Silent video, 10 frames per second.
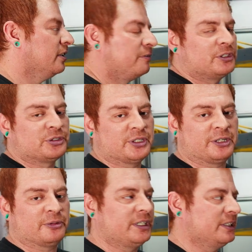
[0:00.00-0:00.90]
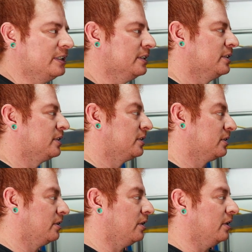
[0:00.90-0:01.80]
the future anyway,
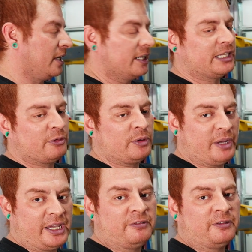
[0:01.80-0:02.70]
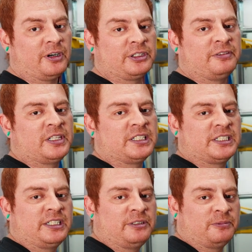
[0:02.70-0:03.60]
is the kit that we made for our
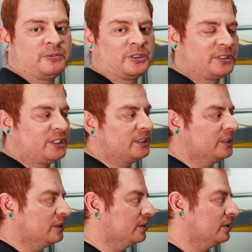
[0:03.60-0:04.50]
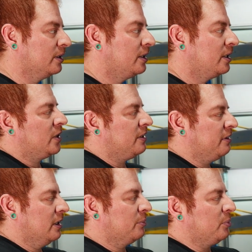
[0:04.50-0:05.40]
350Z. We're going to
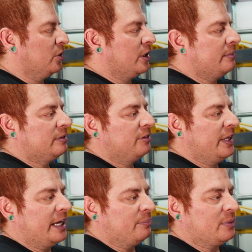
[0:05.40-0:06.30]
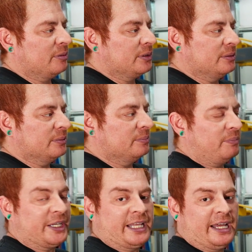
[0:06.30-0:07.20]
develop the programming for that and be able to
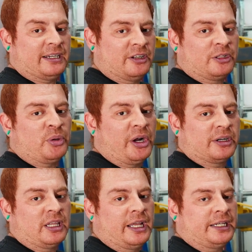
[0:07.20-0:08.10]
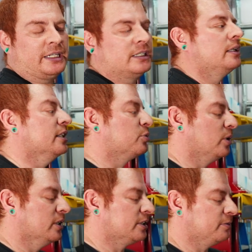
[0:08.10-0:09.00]
make that another product line, as
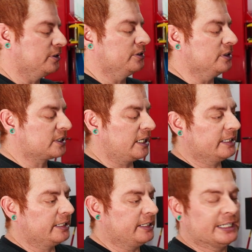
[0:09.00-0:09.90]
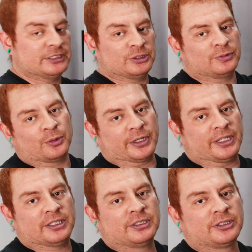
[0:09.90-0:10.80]
well as for the Skyline and
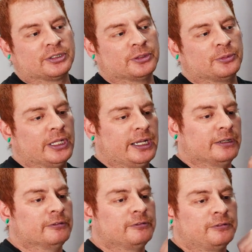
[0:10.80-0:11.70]
240. So we'll have